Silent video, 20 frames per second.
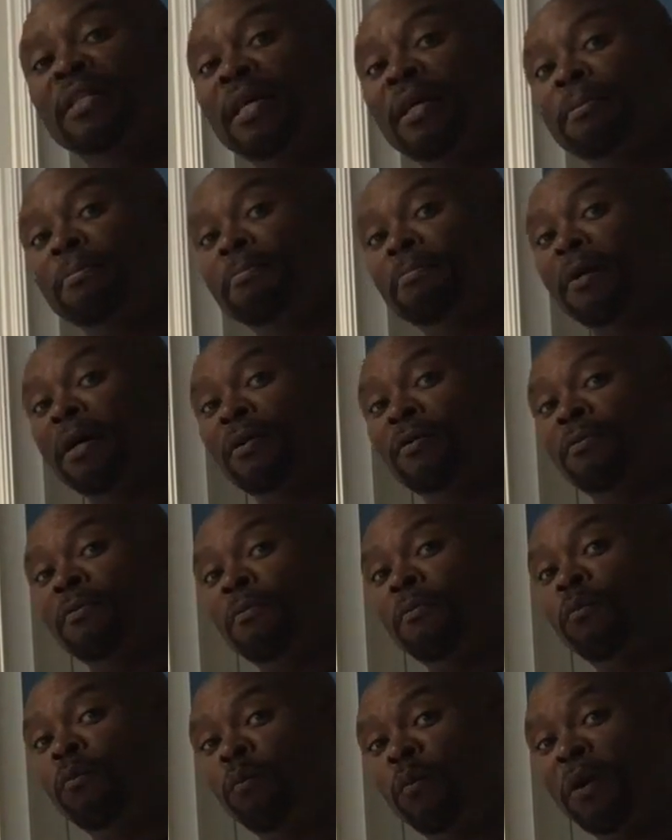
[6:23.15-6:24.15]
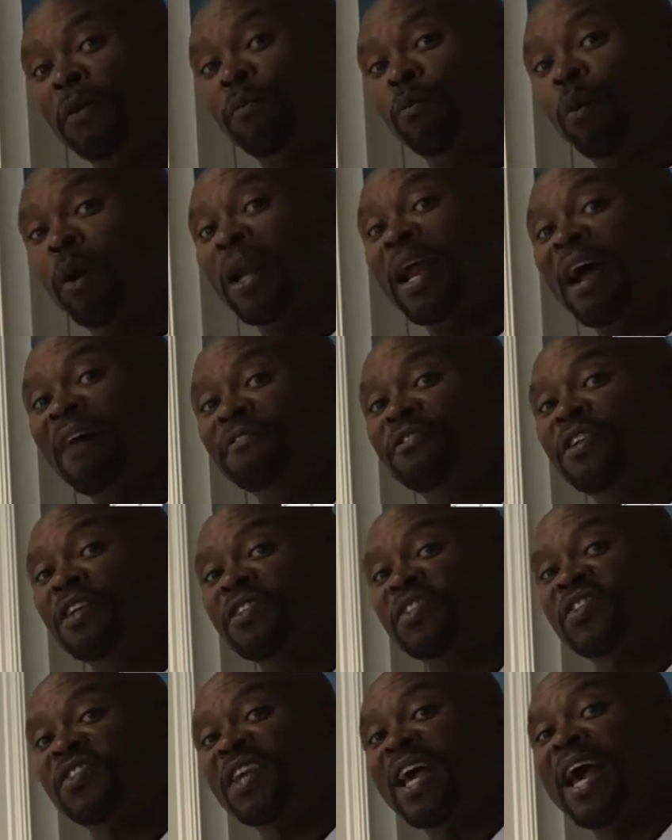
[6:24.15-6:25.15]
tip, but with what I've
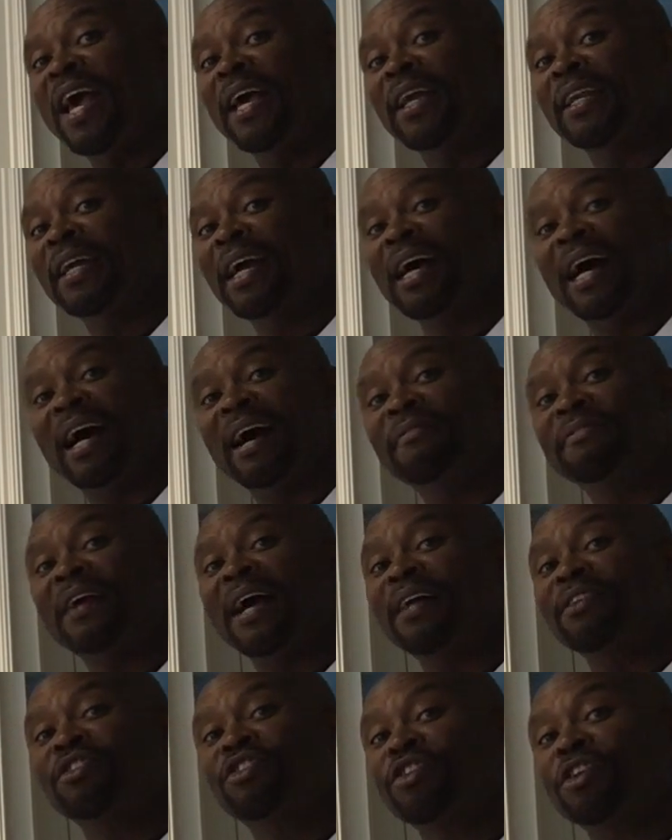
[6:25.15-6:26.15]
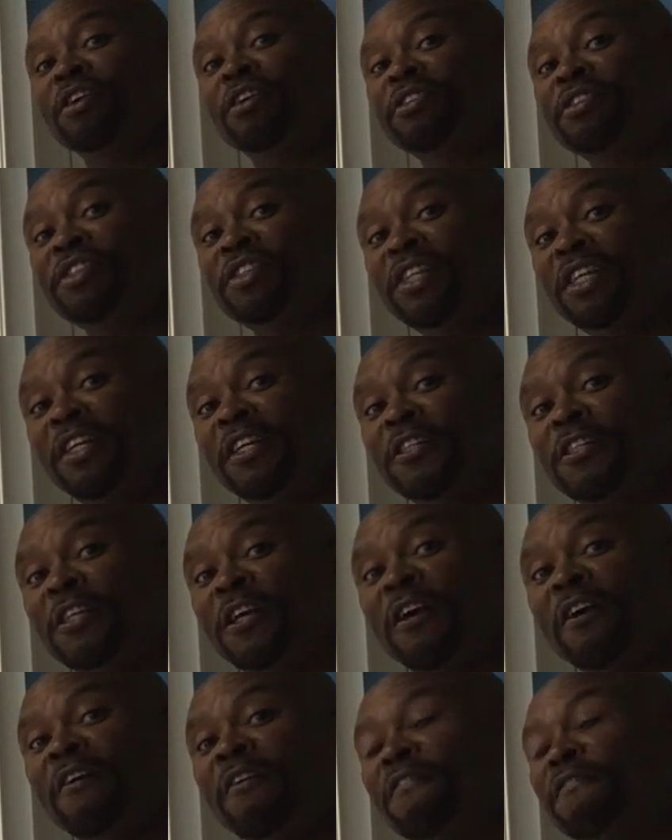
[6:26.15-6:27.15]
just said, I've got
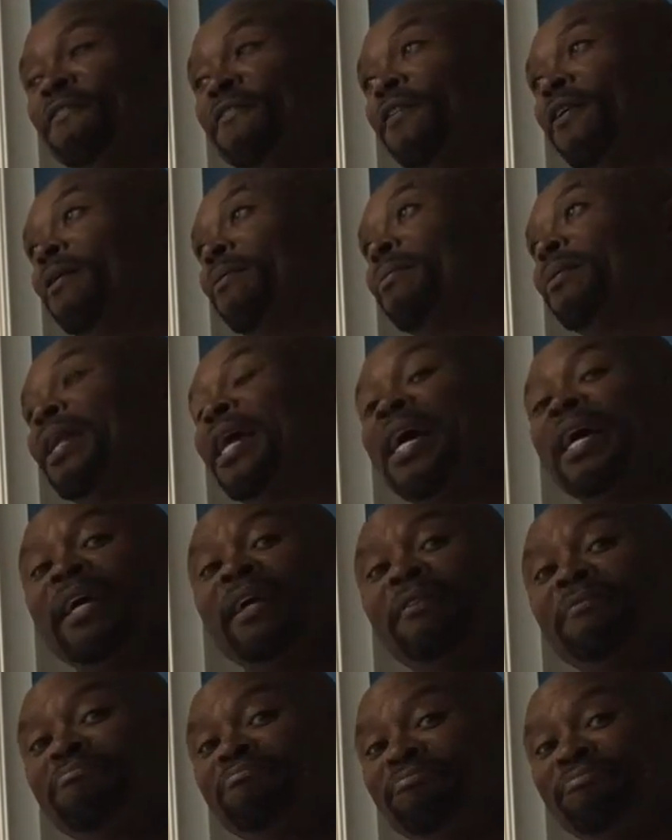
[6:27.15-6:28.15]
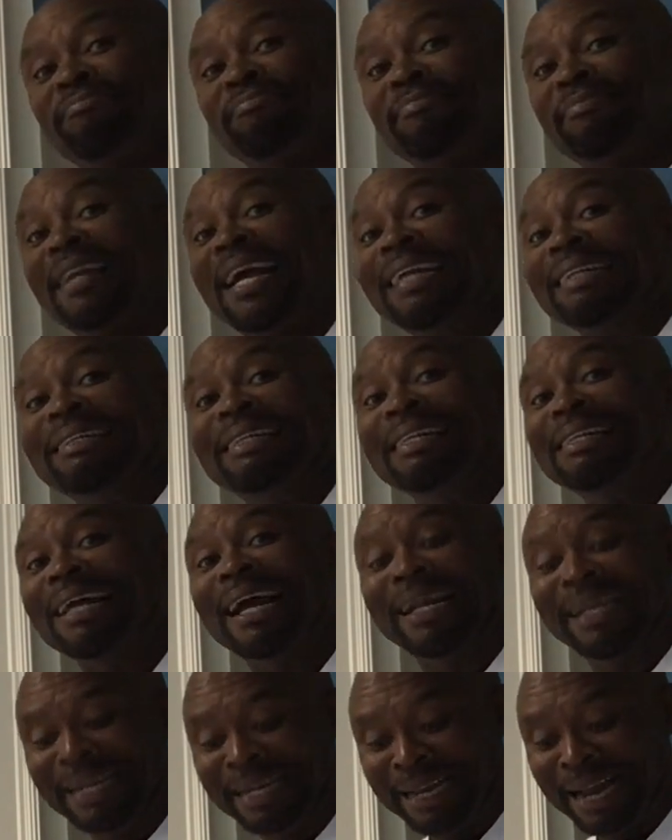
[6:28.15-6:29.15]
jerseys from like
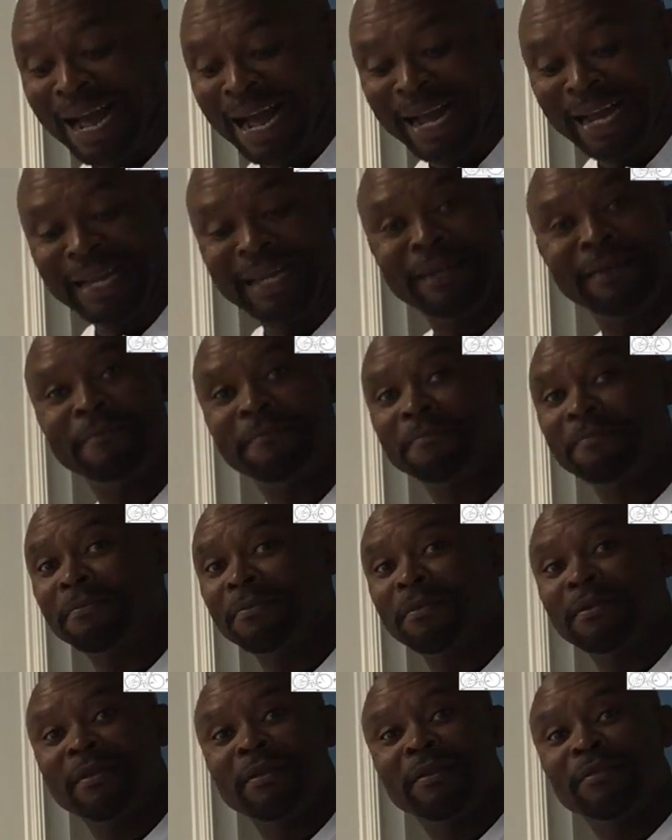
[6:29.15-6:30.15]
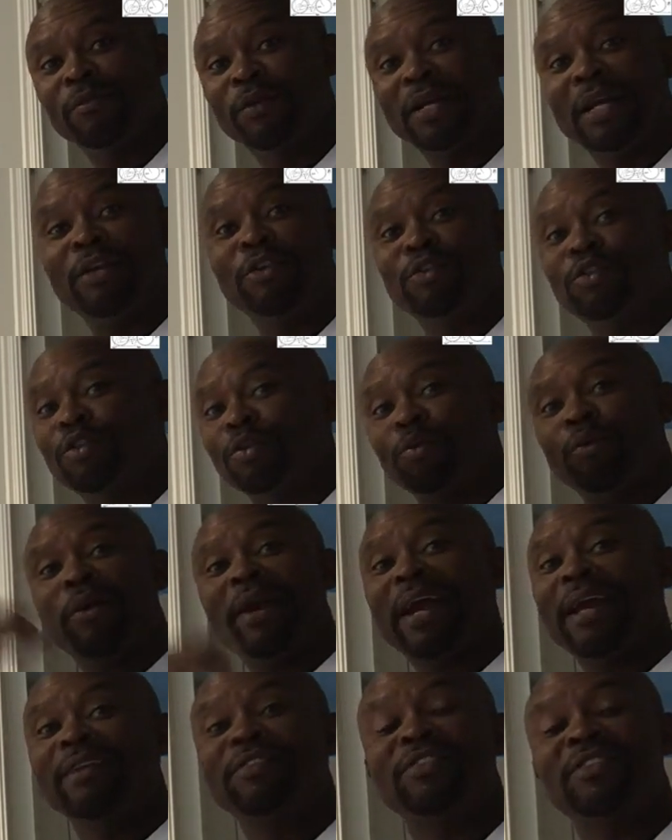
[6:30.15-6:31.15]
1999 when I used to
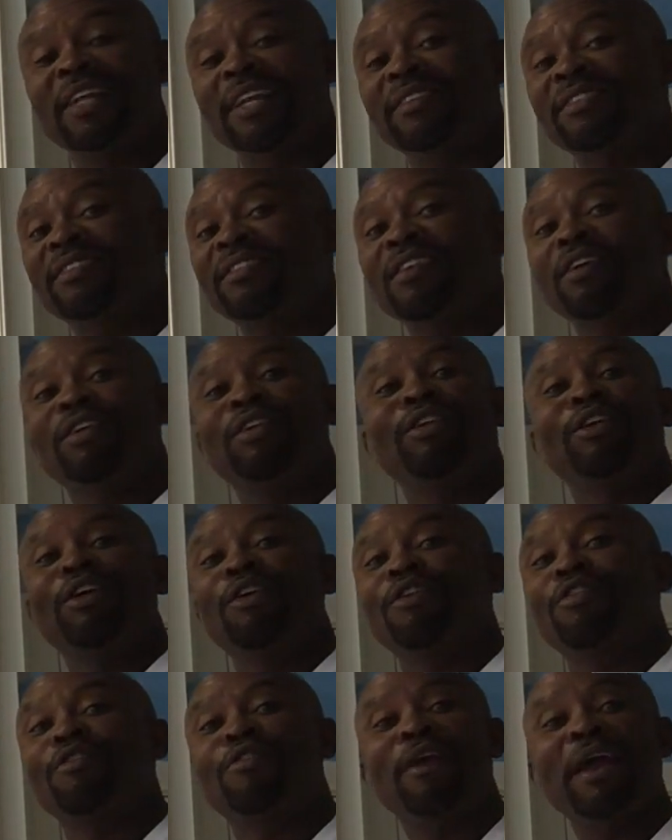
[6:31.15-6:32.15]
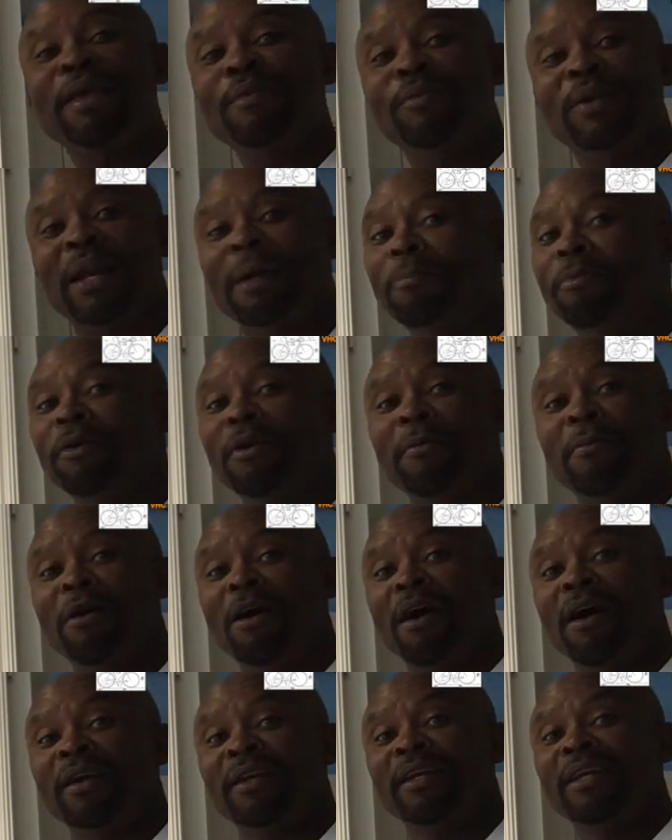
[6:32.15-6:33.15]
race that still look great when I put them
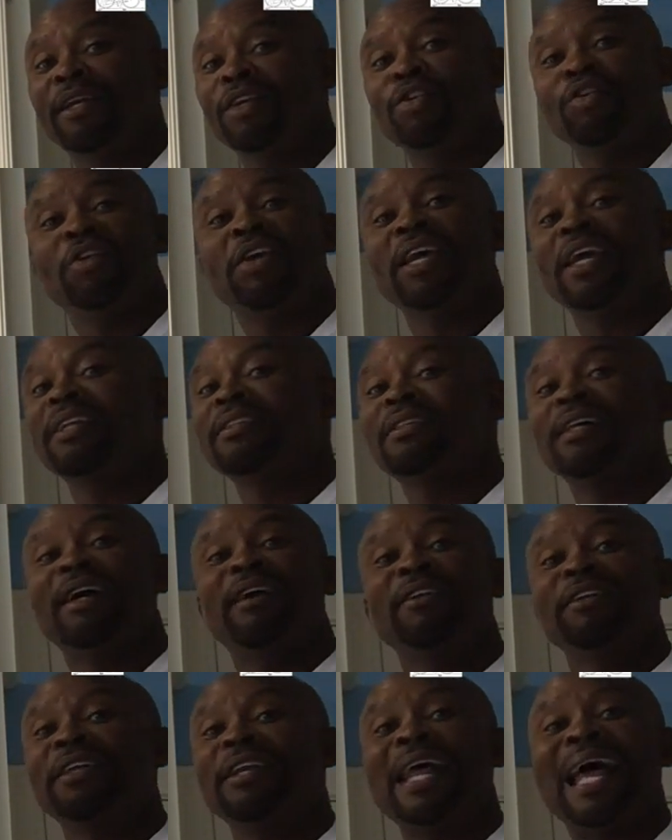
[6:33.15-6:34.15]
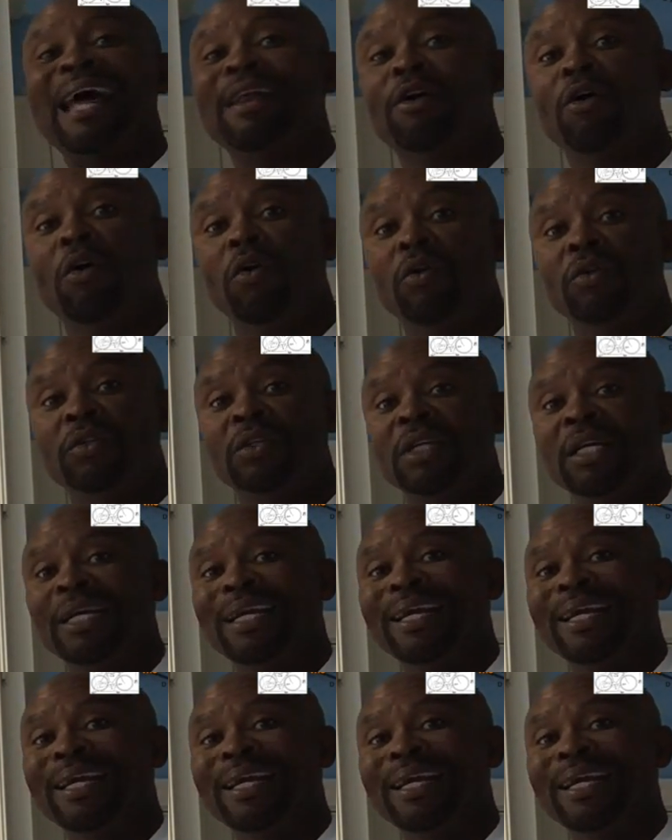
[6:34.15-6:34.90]
on. You can't tell they're that old.